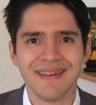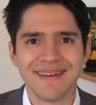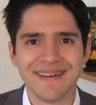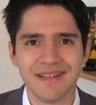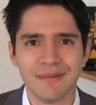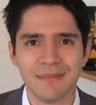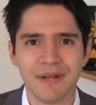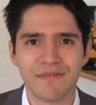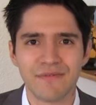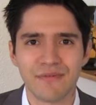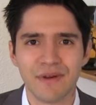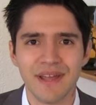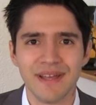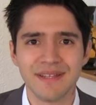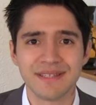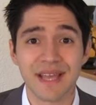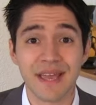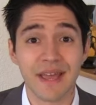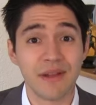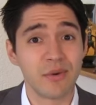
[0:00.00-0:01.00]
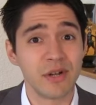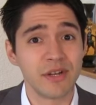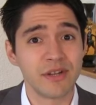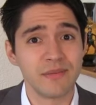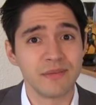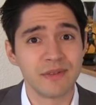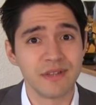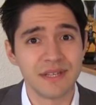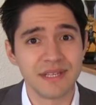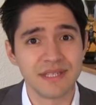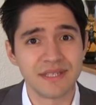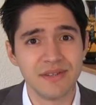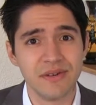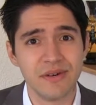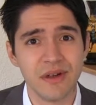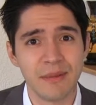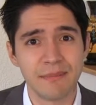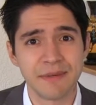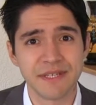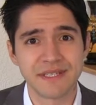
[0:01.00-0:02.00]
Hello my friends and welcome to this
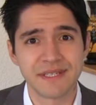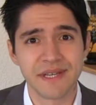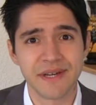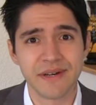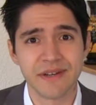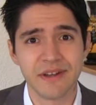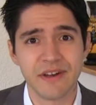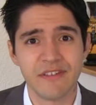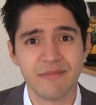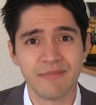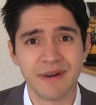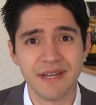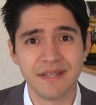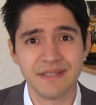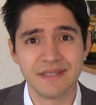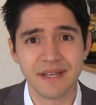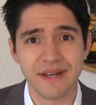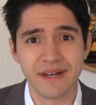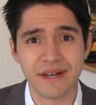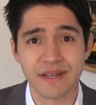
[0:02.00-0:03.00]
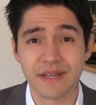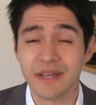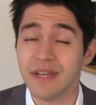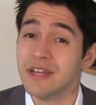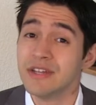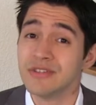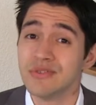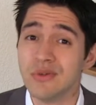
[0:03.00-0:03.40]
new episode of Money Talk.